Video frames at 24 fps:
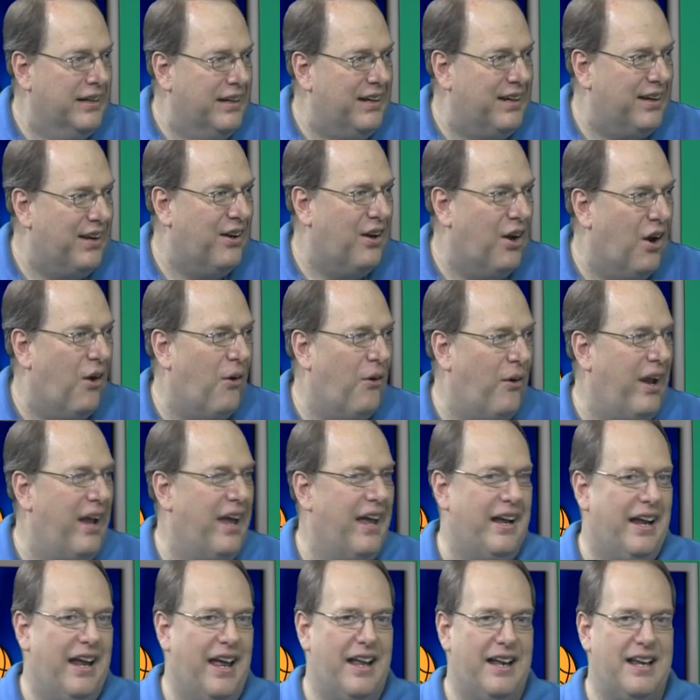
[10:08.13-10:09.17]
You know,
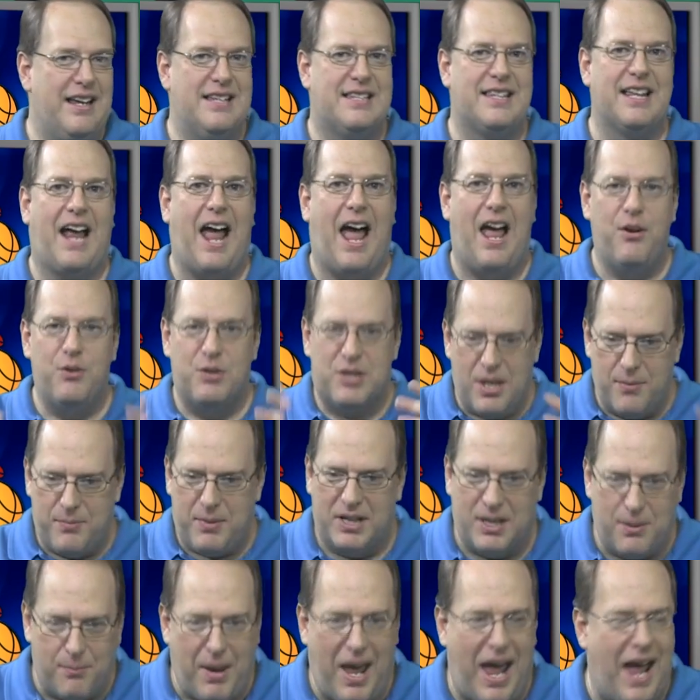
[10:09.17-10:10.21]
and, and he's the guy who's tipping
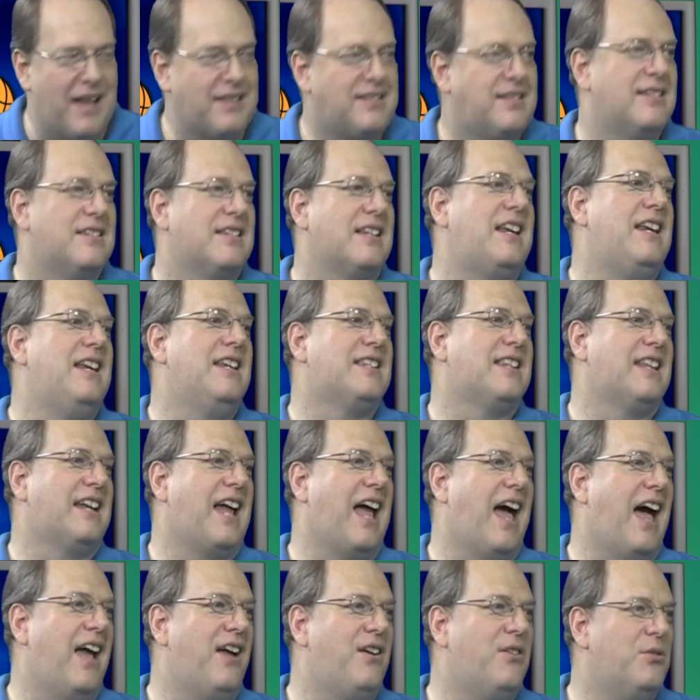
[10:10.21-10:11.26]
the passes, and he's the
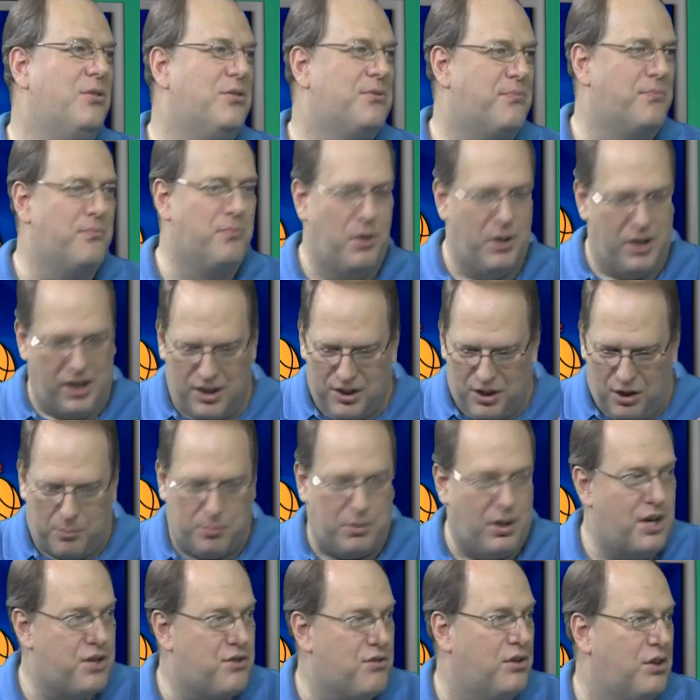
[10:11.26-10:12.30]
guy who's putting a little
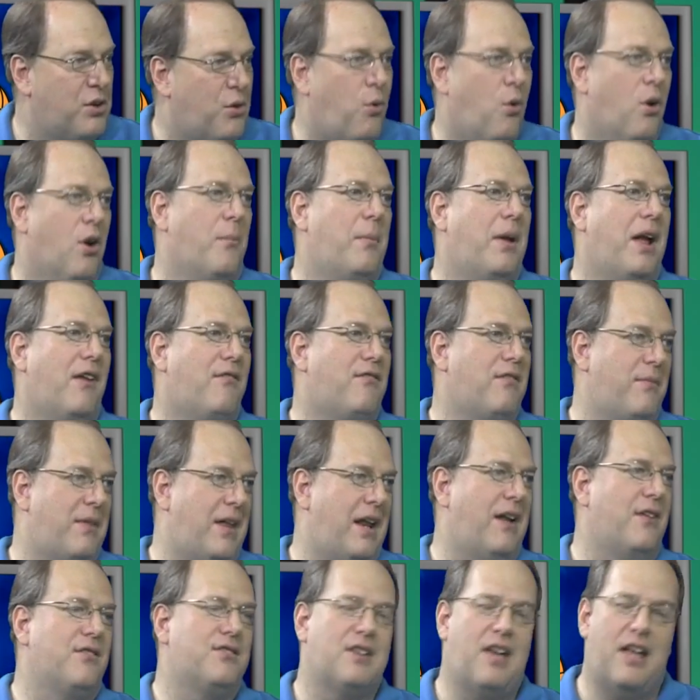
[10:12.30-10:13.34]
pressure on the quarterback from that
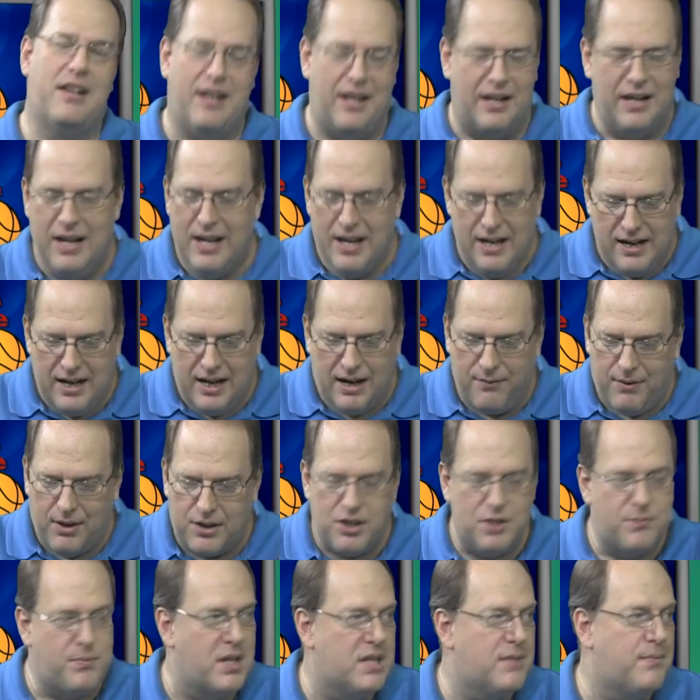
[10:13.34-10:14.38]
outside. And Ninkovich
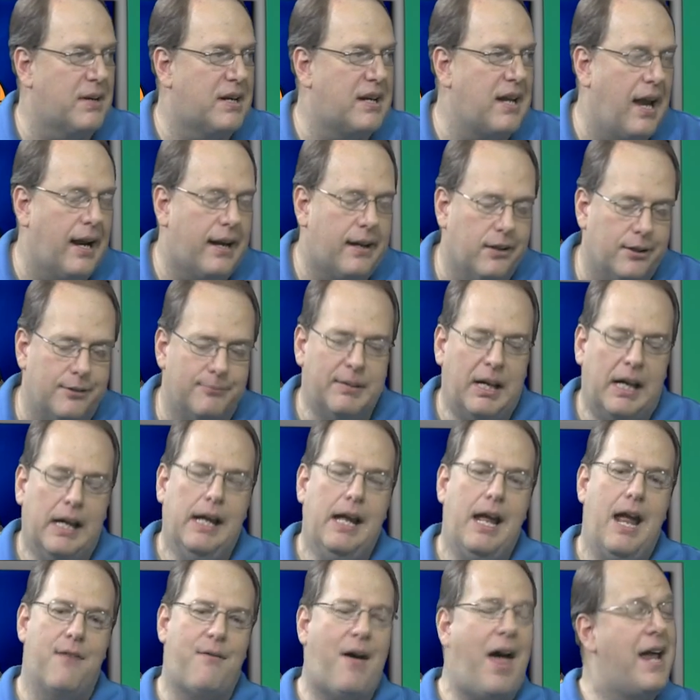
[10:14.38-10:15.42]
has been spectacular.
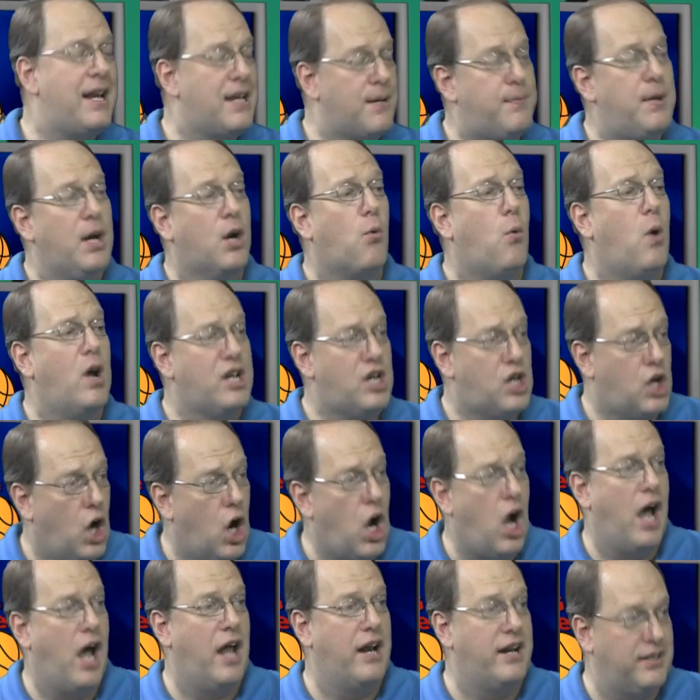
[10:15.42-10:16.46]
If I had to pick one
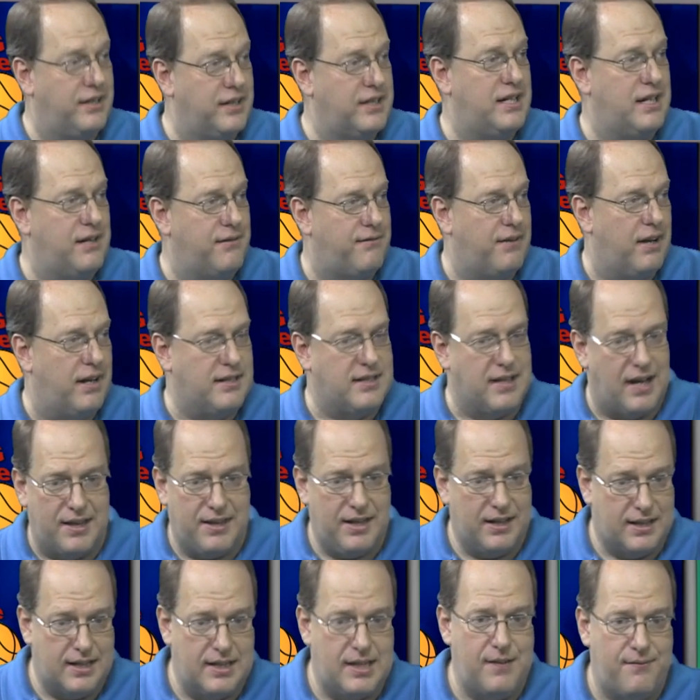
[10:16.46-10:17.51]
con in the defense, and I
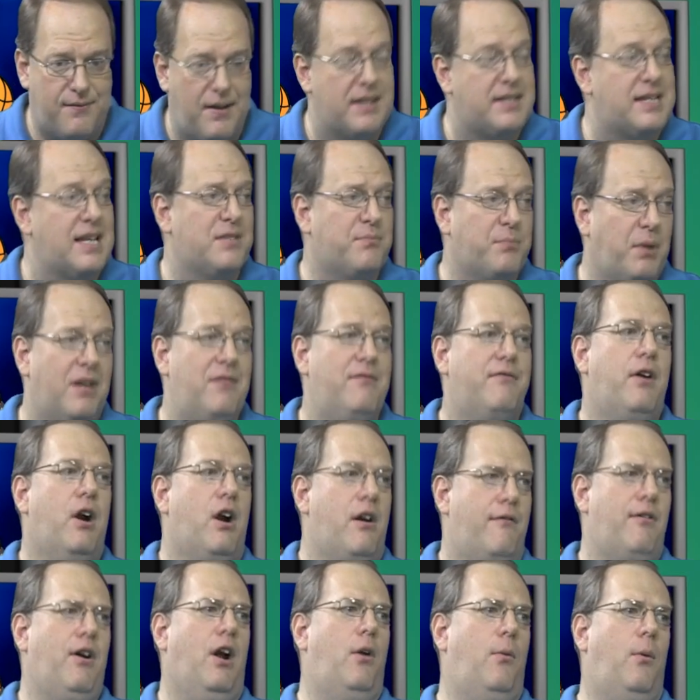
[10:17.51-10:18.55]
think the defense has played very,
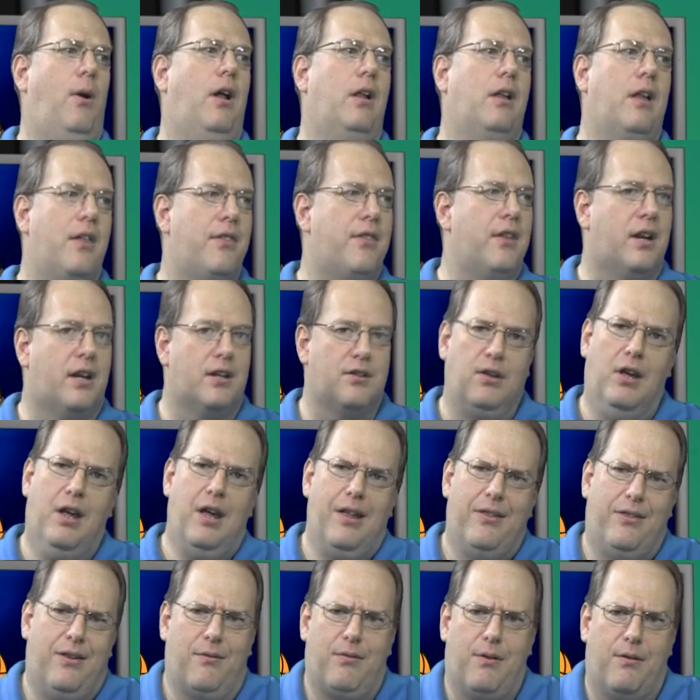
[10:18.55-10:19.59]
very well. I think it's
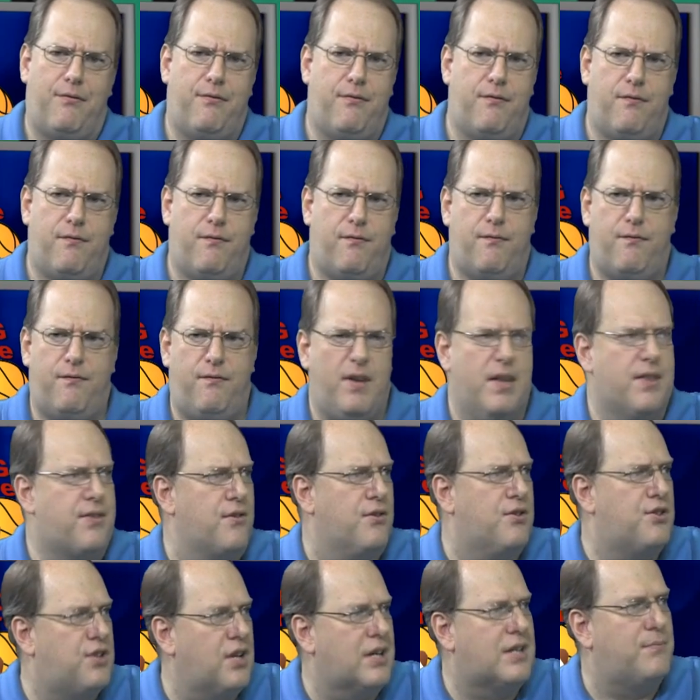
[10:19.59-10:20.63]
they're the fifth or
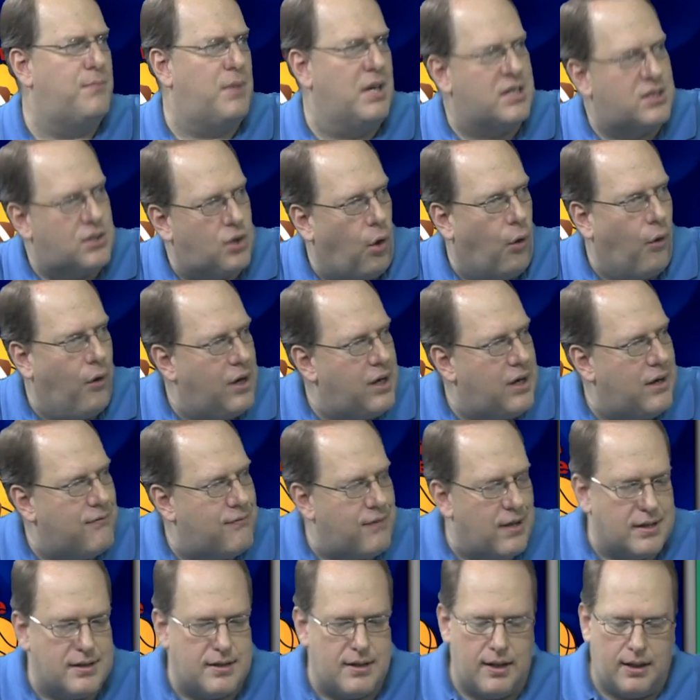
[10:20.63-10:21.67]
sixth best scoring
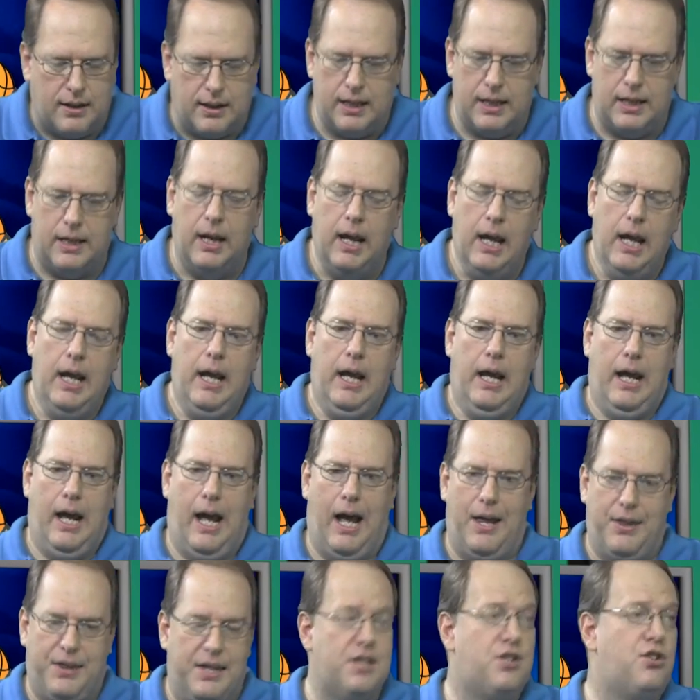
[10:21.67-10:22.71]
defense in the league uh,
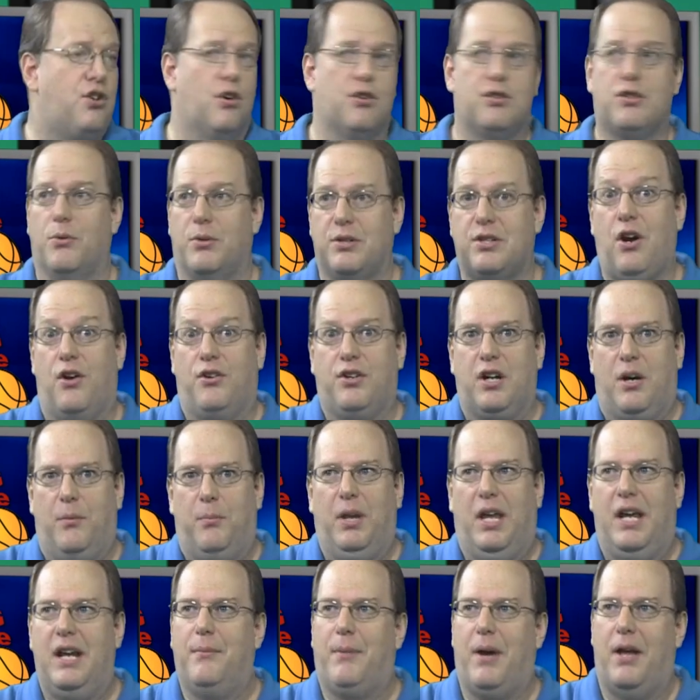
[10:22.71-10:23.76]
this year, so it's hard to
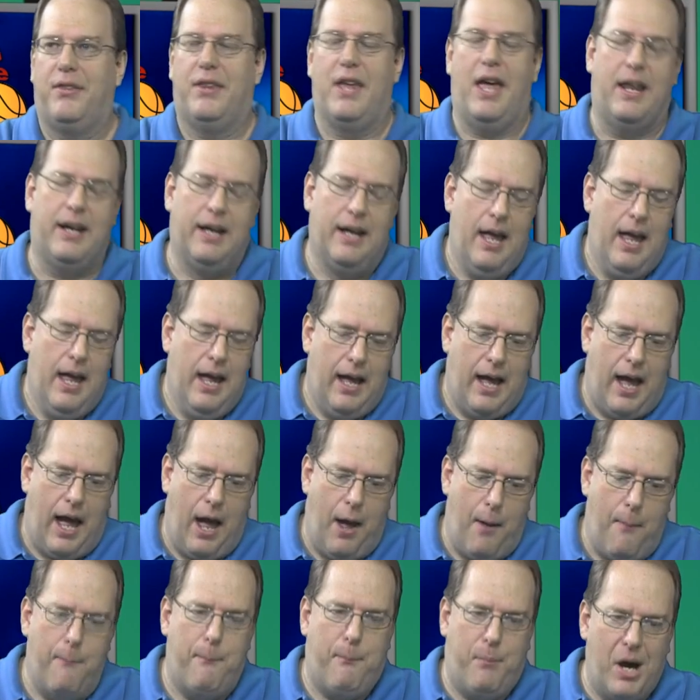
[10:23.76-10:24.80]
complain about that. Uh,
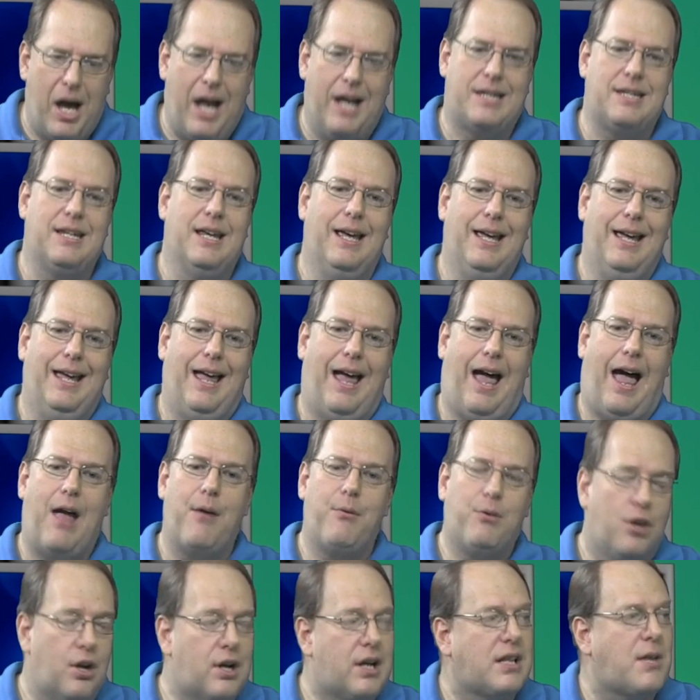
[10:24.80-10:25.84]
but I
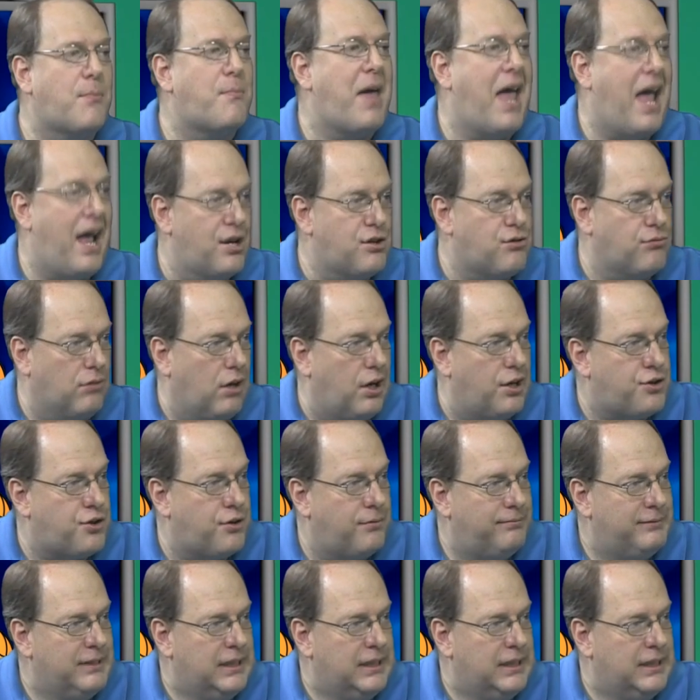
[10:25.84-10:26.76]
look at the pass rush.